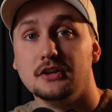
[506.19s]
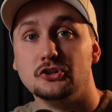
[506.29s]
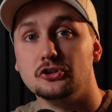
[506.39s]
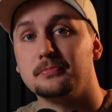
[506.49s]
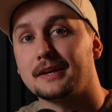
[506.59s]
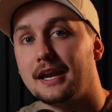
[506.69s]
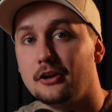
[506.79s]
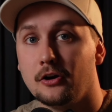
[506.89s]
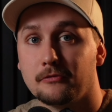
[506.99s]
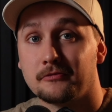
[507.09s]
duplicate
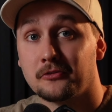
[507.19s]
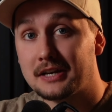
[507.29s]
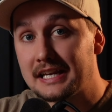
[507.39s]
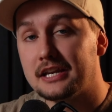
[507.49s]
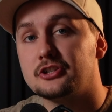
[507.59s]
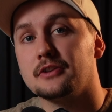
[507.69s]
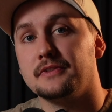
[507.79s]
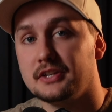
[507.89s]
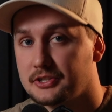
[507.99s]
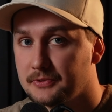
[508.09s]
over for each of
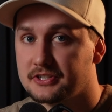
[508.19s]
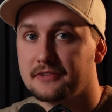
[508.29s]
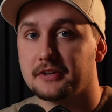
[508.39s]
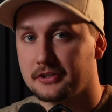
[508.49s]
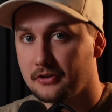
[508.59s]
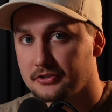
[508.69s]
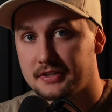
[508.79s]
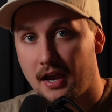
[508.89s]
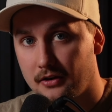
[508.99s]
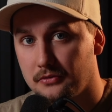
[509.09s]
these specific nurse
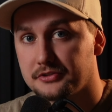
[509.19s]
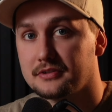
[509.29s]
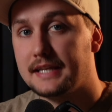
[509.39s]
titles.